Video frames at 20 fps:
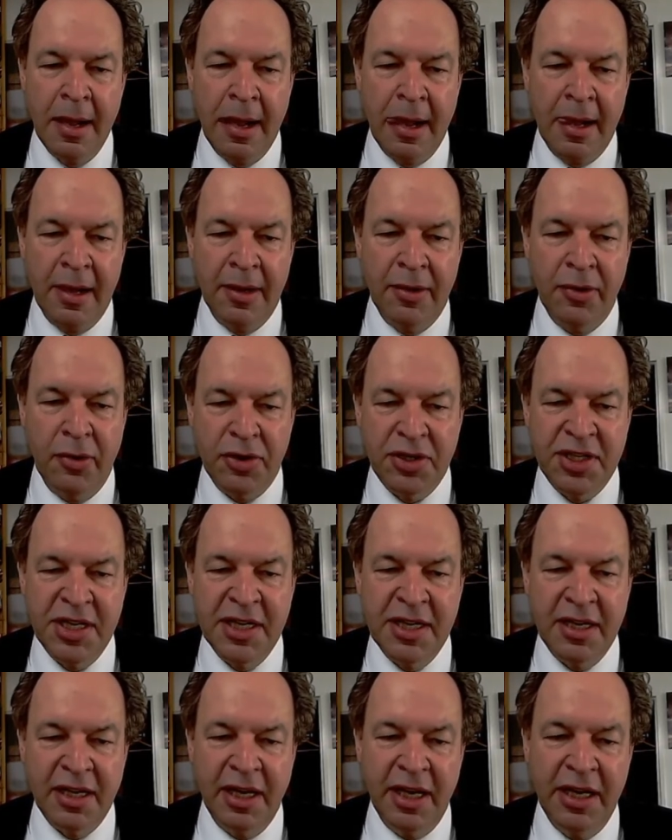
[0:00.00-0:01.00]
your
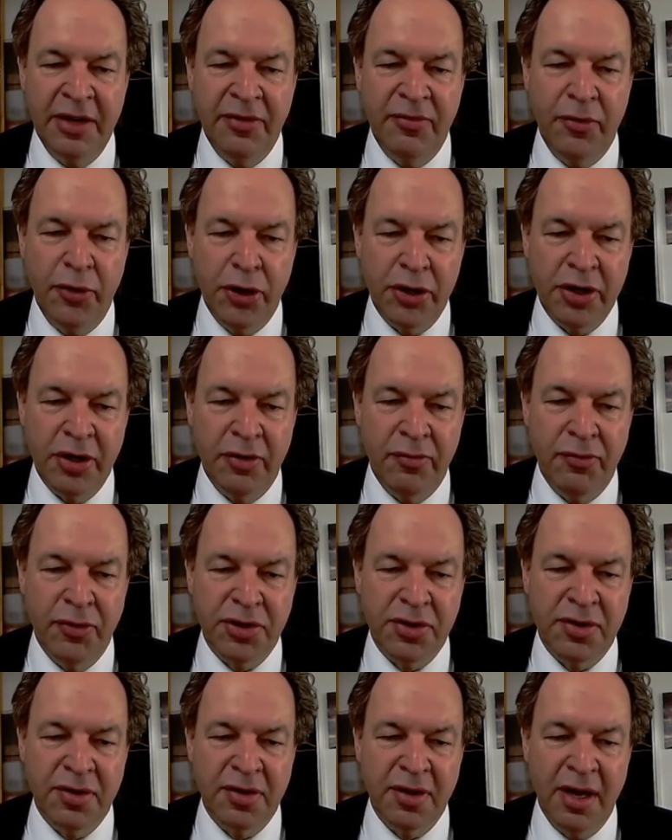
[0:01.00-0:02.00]
single inverter
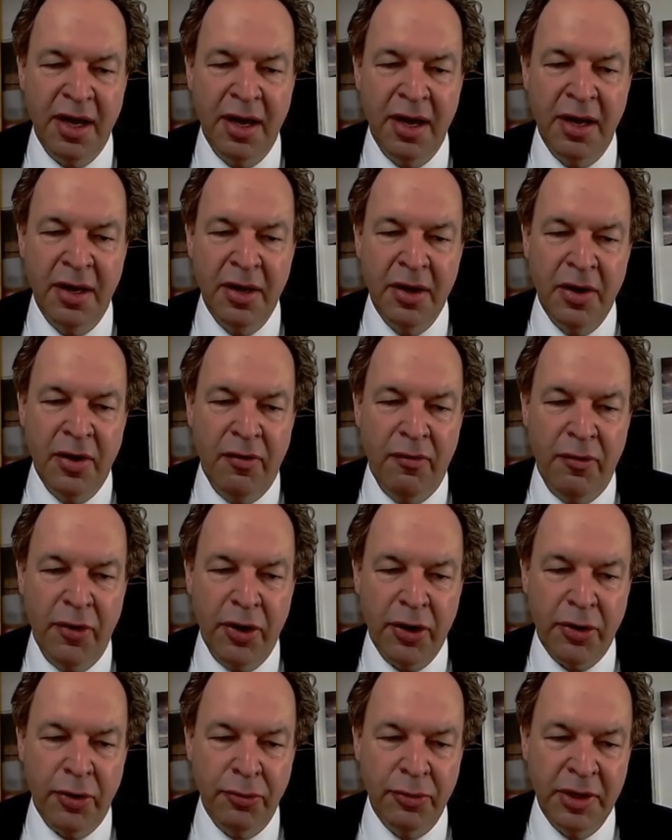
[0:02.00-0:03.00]
would
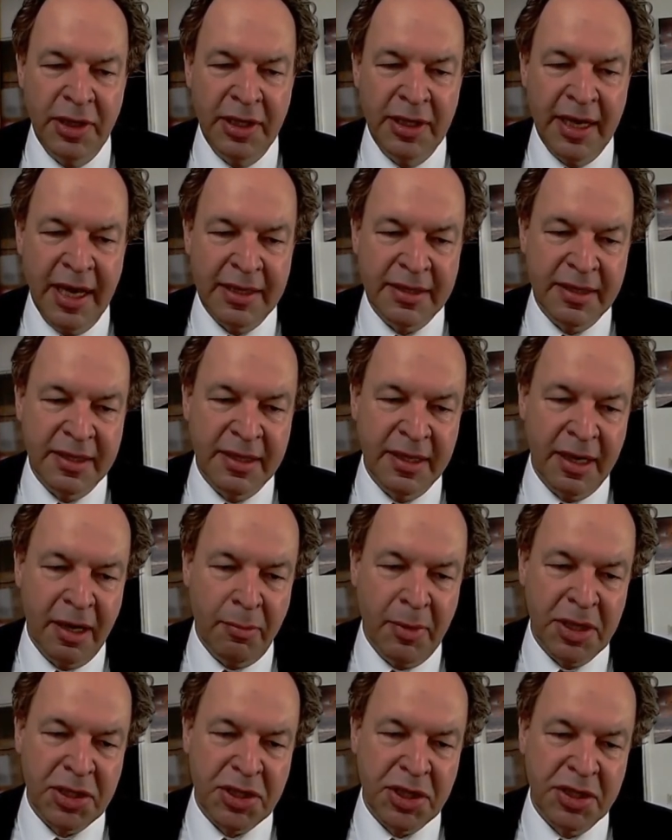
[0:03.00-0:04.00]
work only at, how
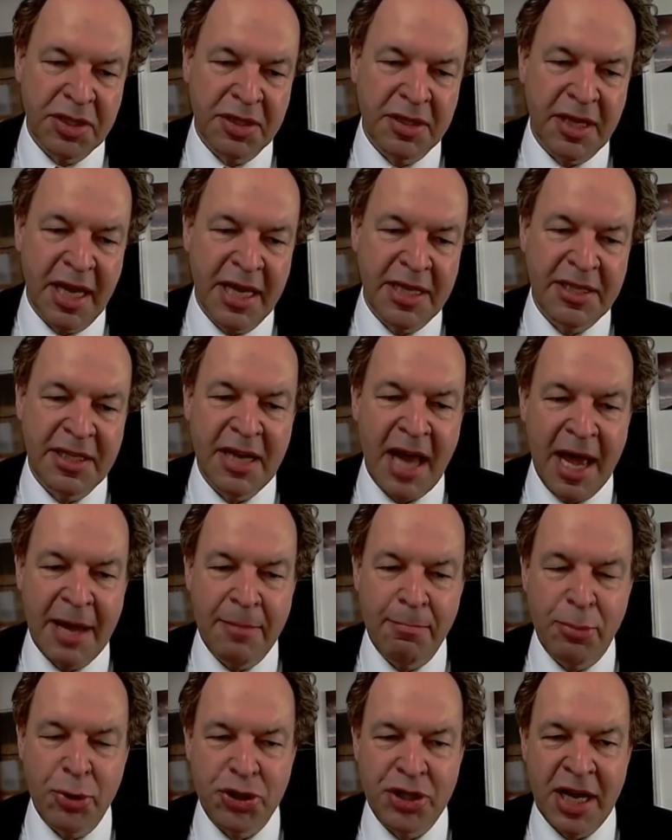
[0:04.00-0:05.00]
much is it,
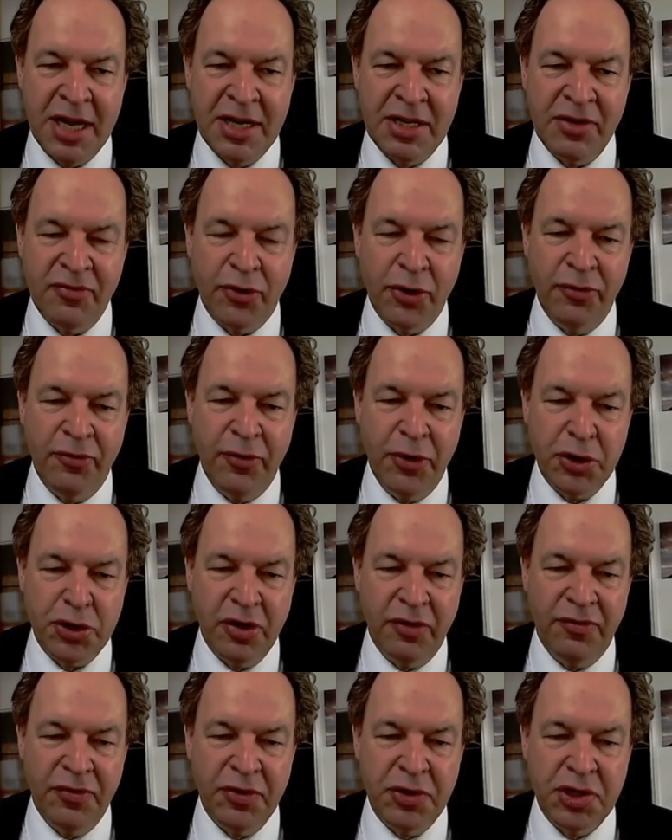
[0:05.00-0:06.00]
89% of conversion
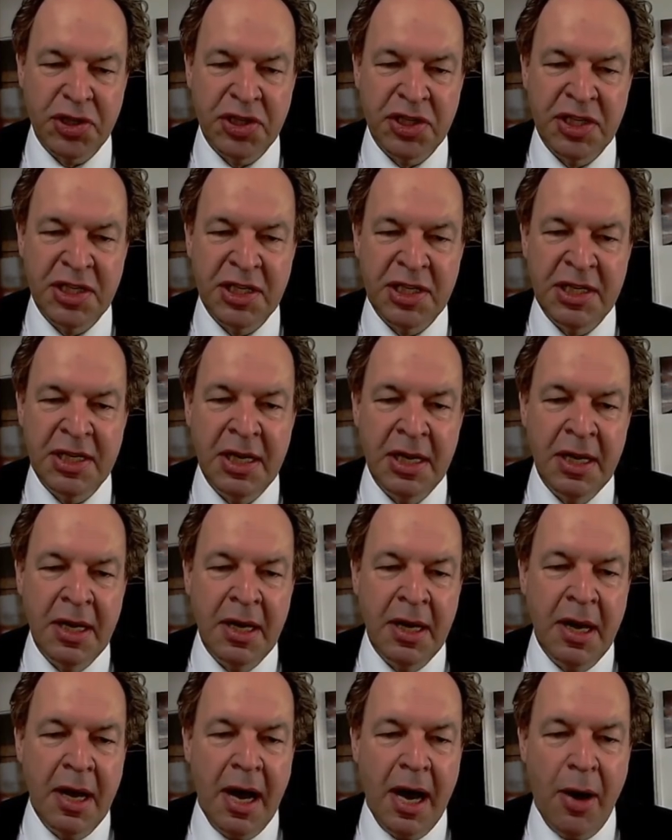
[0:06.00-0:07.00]
efficiency.
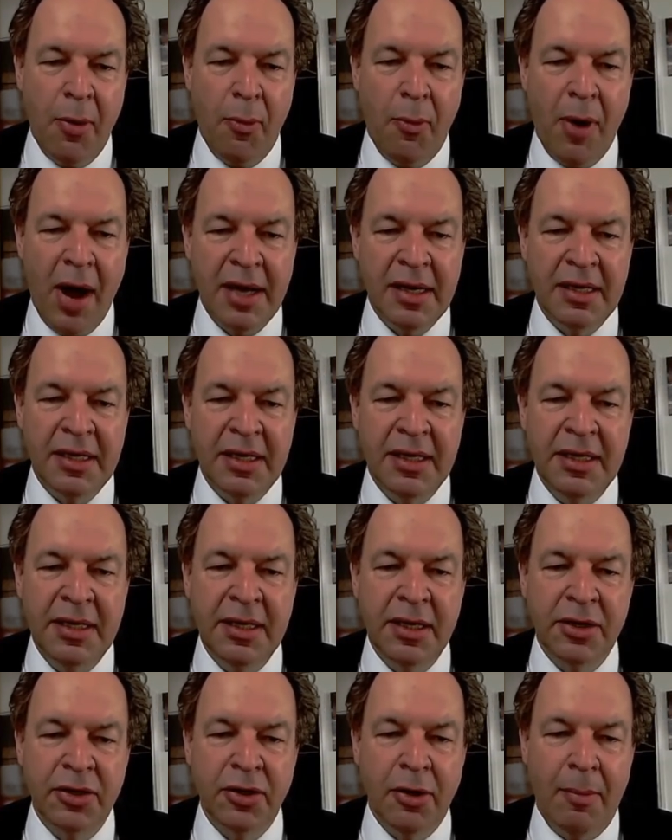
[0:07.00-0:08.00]
While
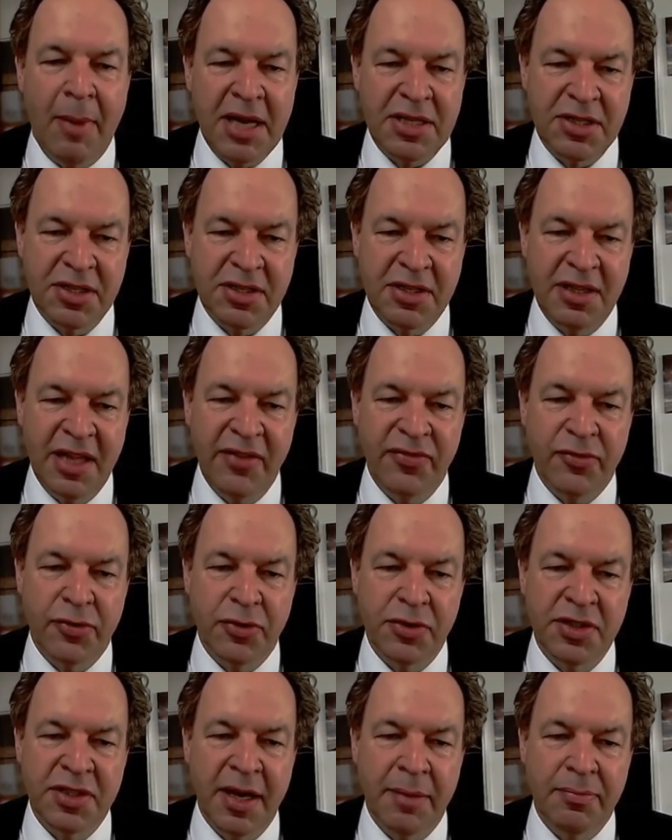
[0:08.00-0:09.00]
here your master-slave
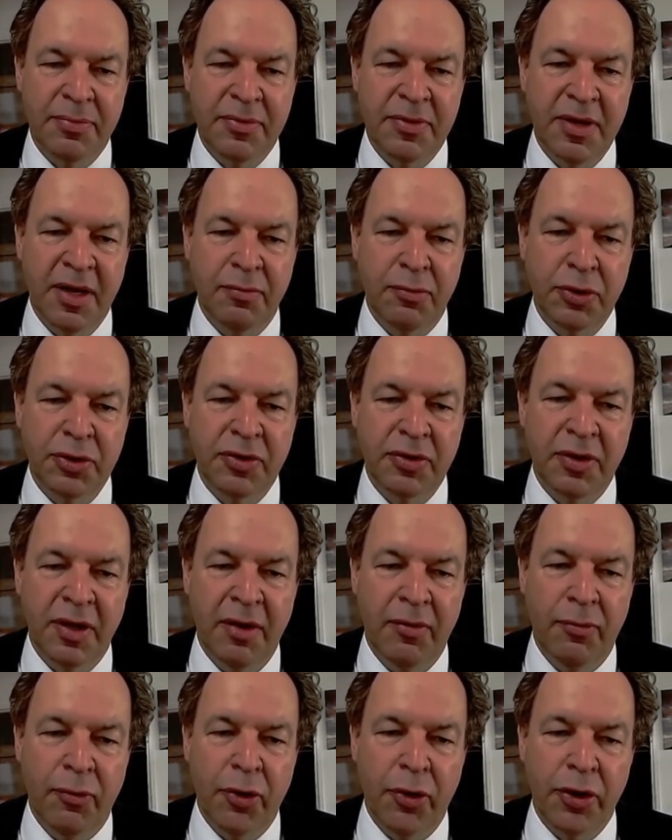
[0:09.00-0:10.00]
concept would
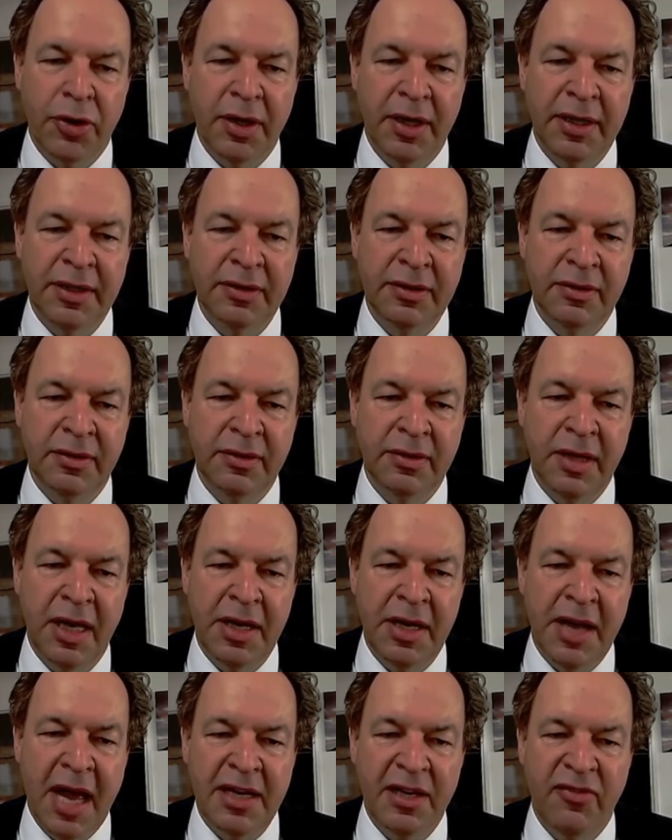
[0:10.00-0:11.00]
work in
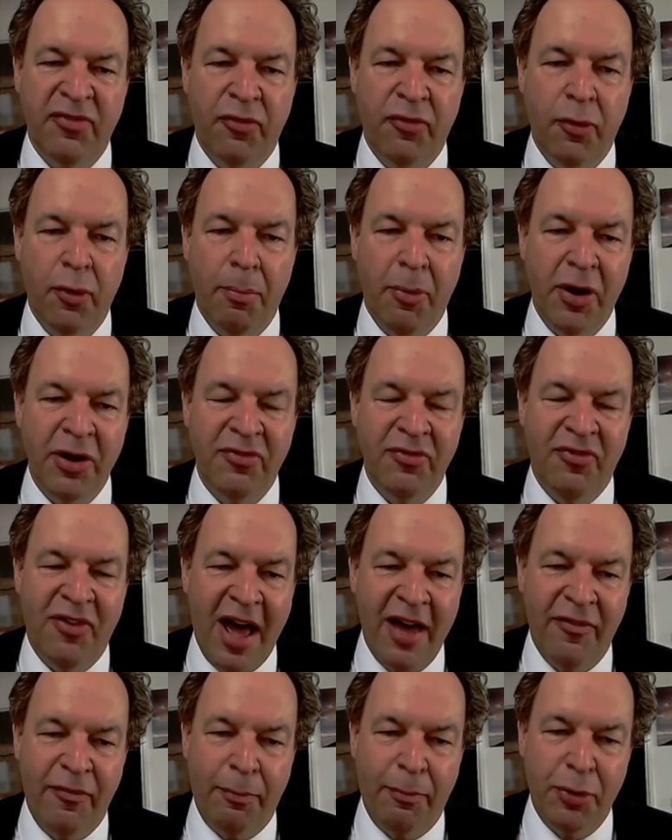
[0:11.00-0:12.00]

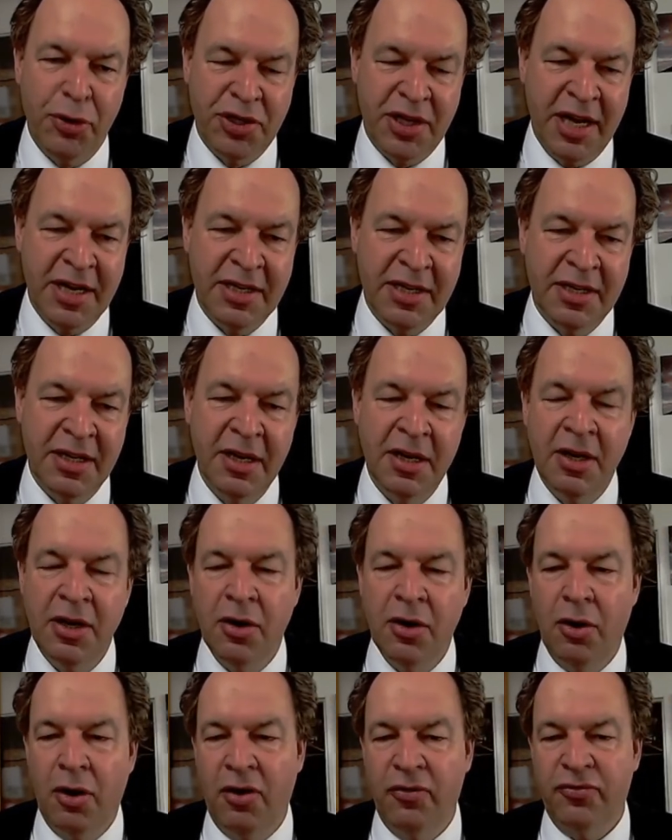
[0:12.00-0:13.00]
94.5%
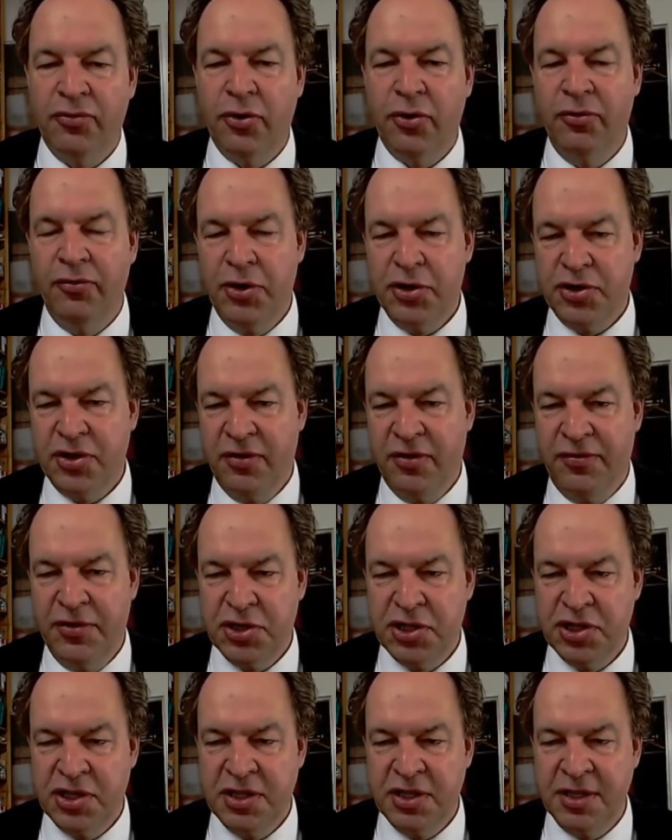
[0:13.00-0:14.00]
of conversion
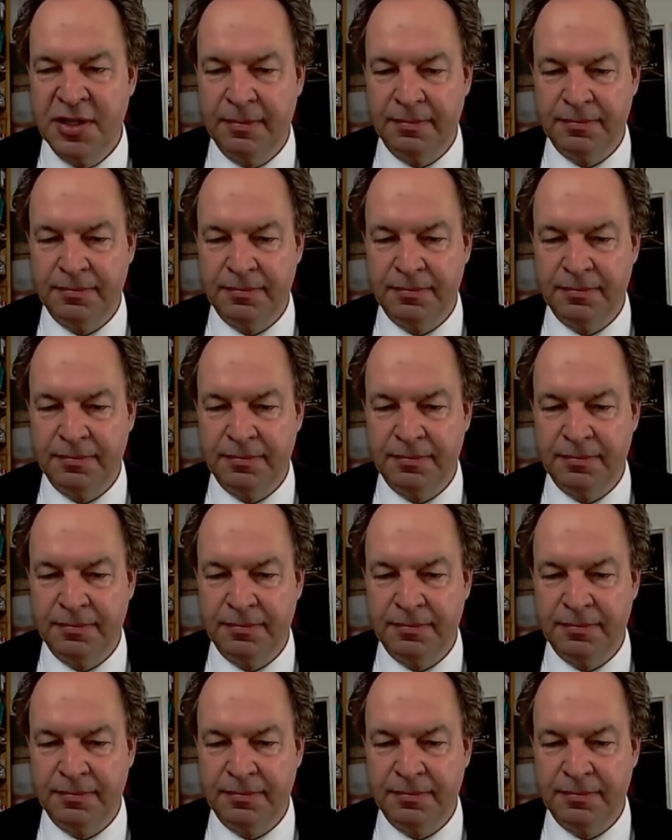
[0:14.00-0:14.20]
efficiency.